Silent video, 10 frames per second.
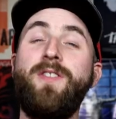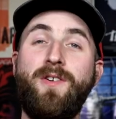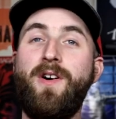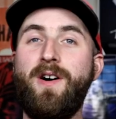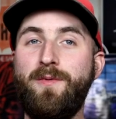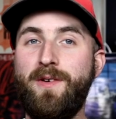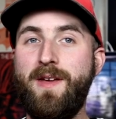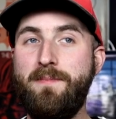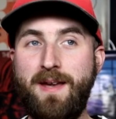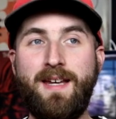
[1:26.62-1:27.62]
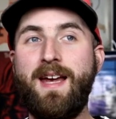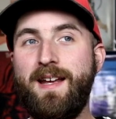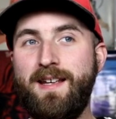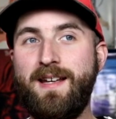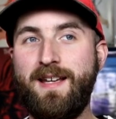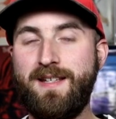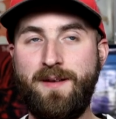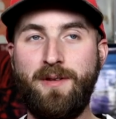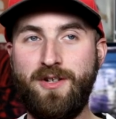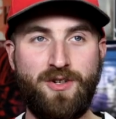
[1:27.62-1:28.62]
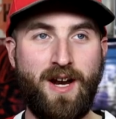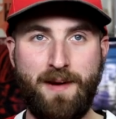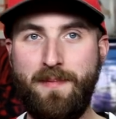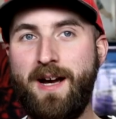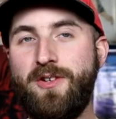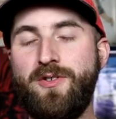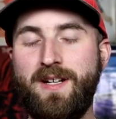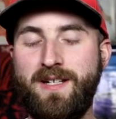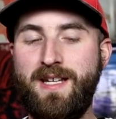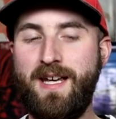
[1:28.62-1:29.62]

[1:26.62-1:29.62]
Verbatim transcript: Further on, where they meet Andy and he's able to Jedi mind trick